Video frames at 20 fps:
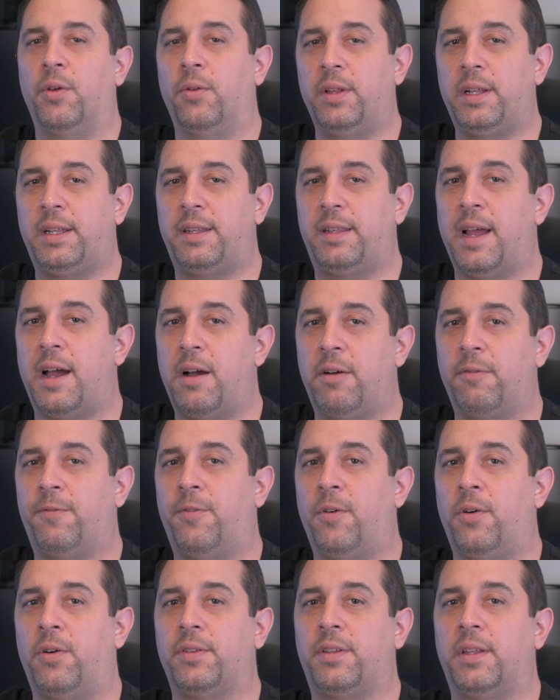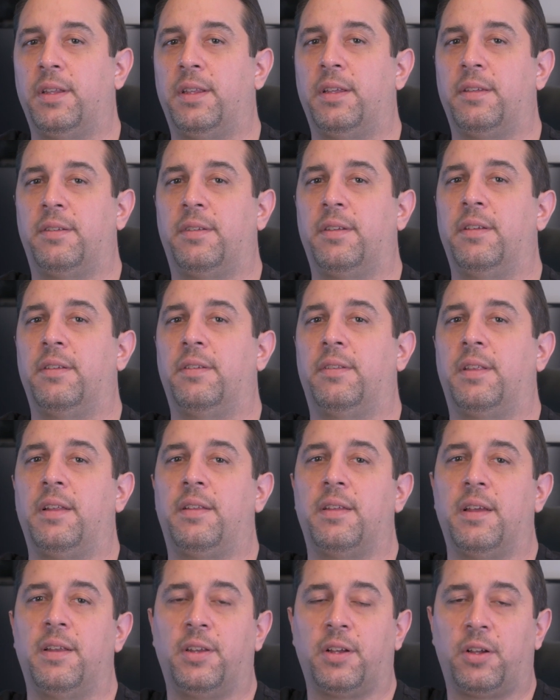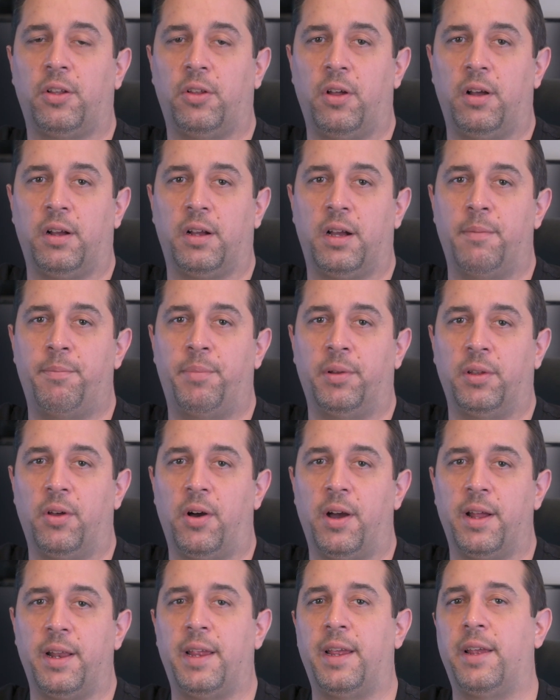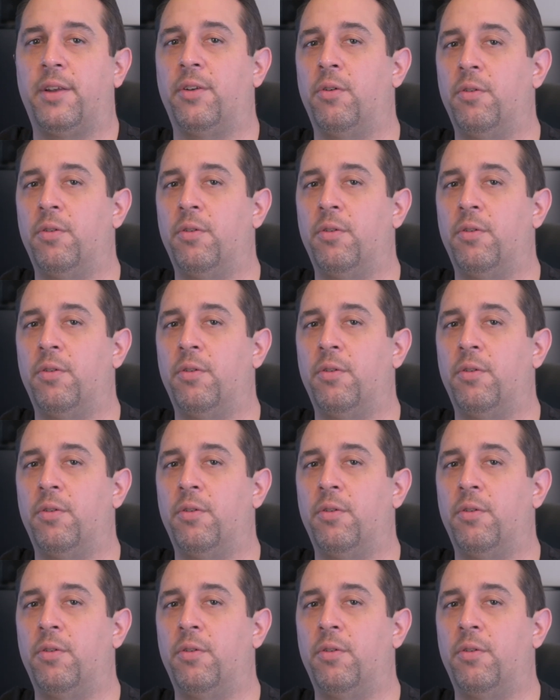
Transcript: only downfall to this is they tend to clog up a lot and